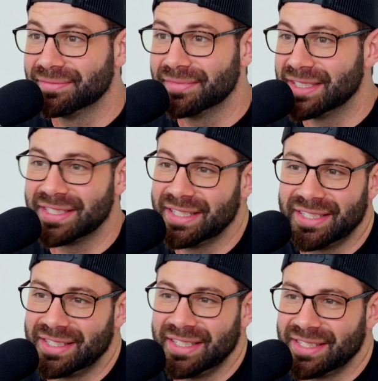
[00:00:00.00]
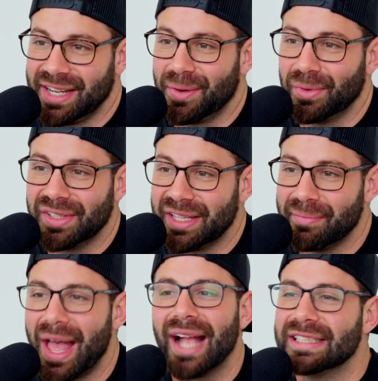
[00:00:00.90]
It's not really
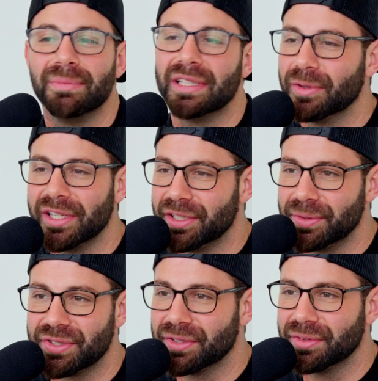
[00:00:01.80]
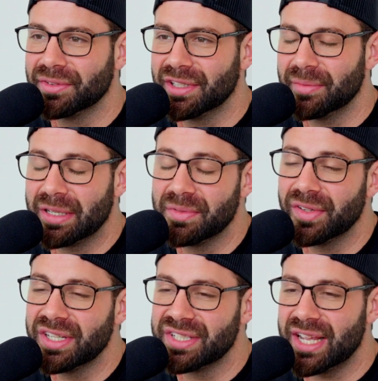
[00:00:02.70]
impacting me the way it used to. It becomes
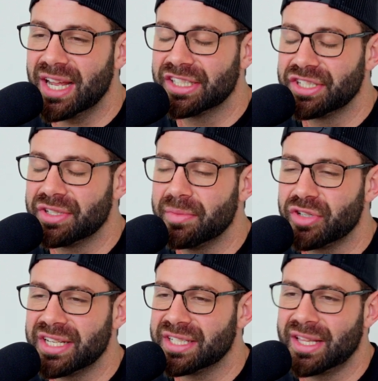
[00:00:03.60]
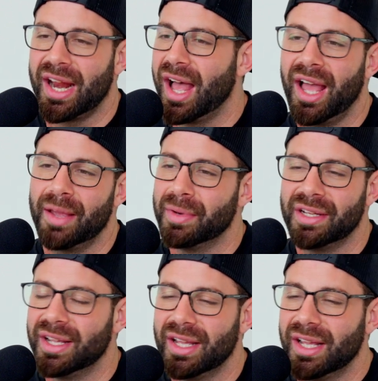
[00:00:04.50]
very sad because you keep chasing that high, but
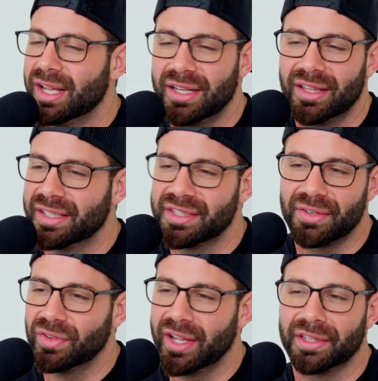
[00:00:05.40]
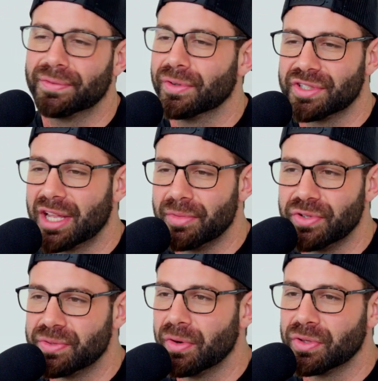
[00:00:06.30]
nothing is ever like the first time you
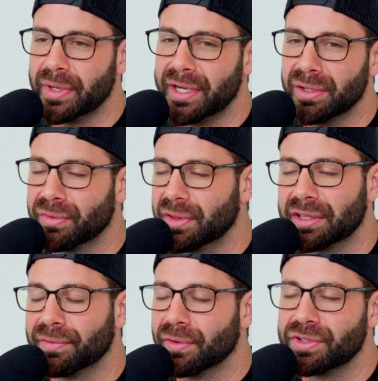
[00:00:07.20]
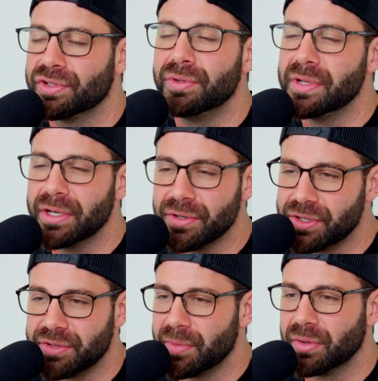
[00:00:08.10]
smoked weed, or for like the first 2 years
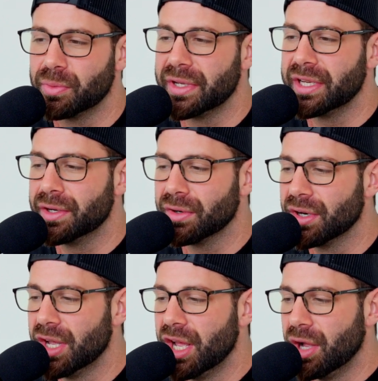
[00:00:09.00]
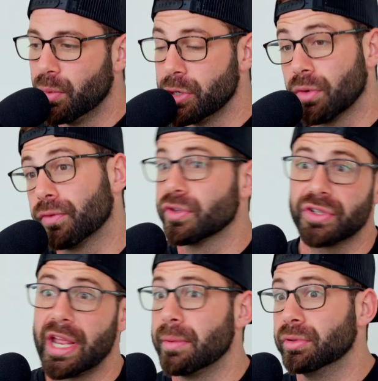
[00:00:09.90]
you smoked weed, or when you were
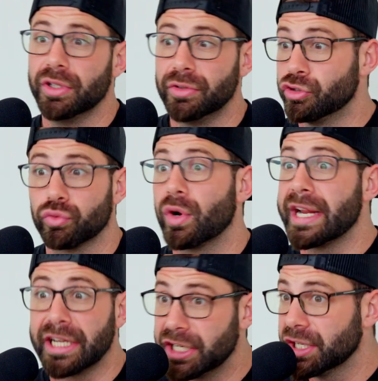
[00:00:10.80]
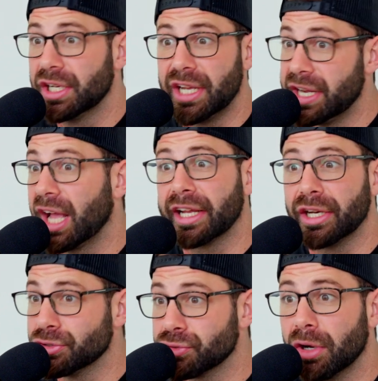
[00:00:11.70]
first able to drink and not get
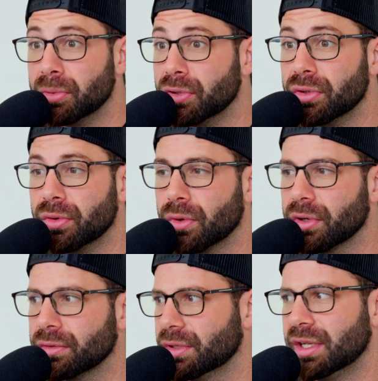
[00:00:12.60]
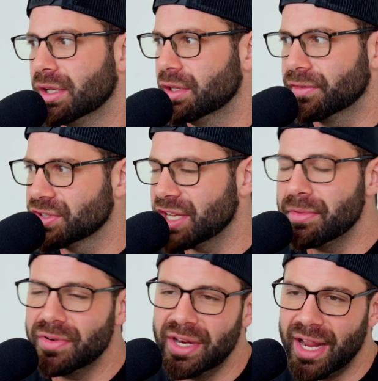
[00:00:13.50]
in trouble, or first time
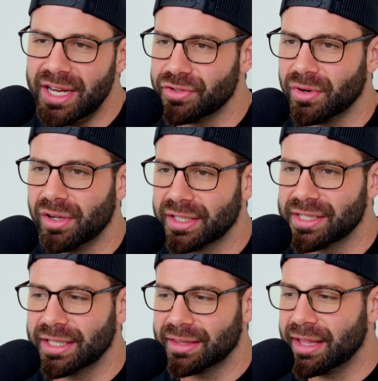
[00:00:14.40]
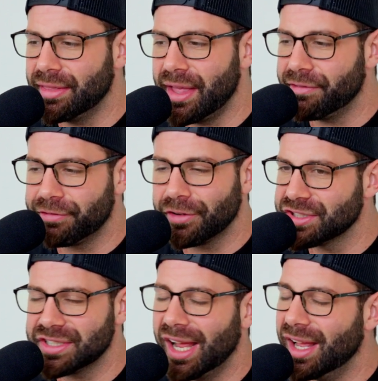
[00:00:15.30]
you did any drug. It's like that
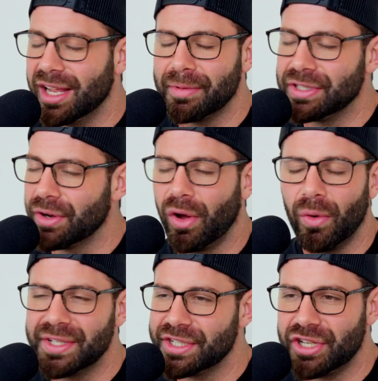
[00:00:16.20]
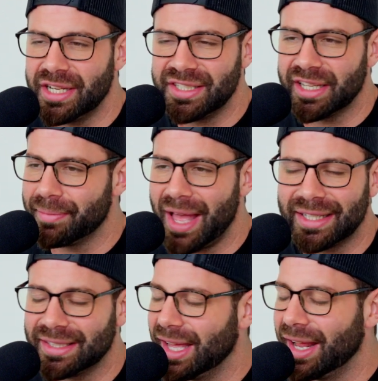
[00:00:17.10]
first time, it's always a chase to get back
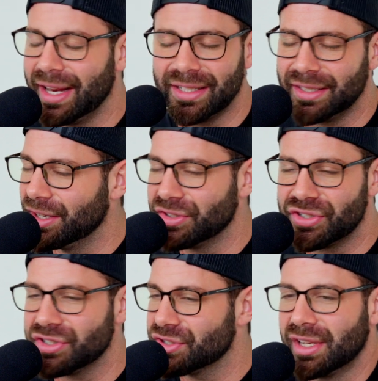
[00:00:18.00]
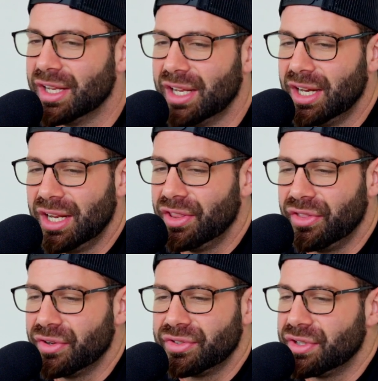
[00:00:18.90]
to that. And
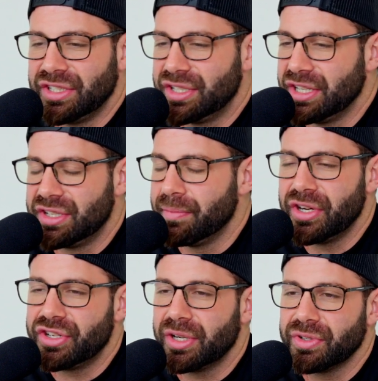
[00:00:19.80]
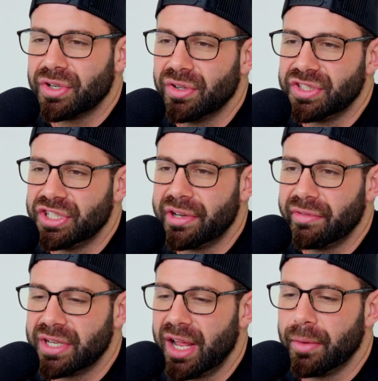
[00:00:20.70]
it's diminishing returns each and
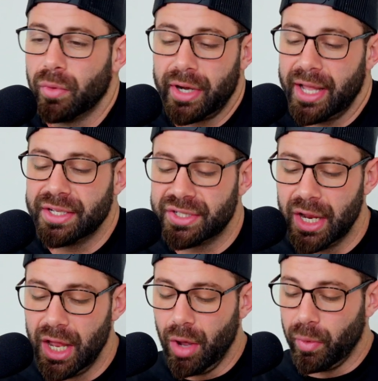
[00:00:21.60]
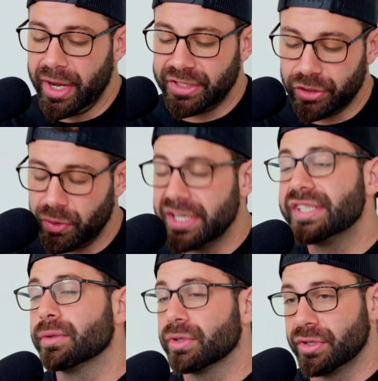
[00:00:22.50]
every time. What has
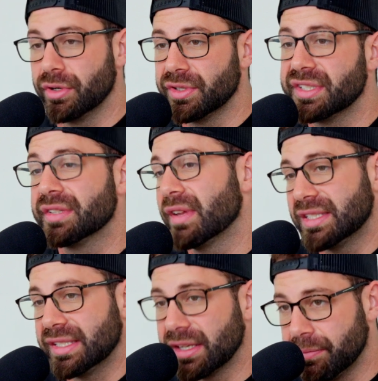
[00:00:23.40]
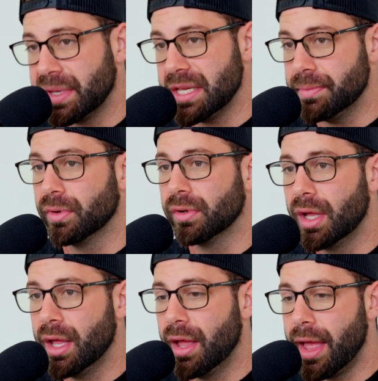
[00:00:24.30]
increasing returns is investing in people
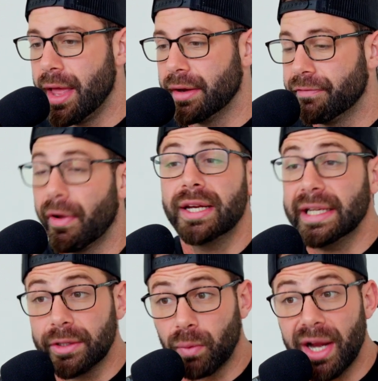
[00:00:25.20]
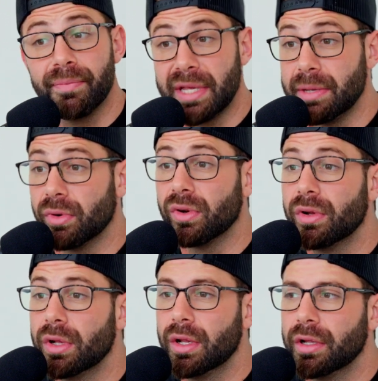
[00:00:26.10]
and finding the right people.
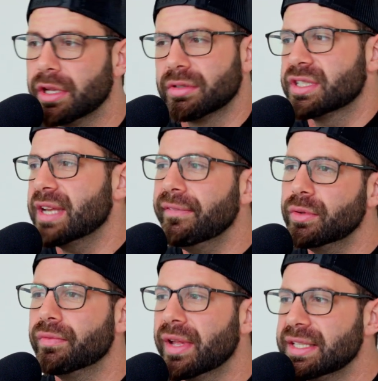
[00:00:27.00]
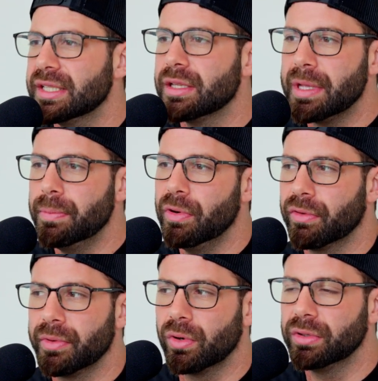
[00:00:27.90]
You don't just have to invest in the people from your old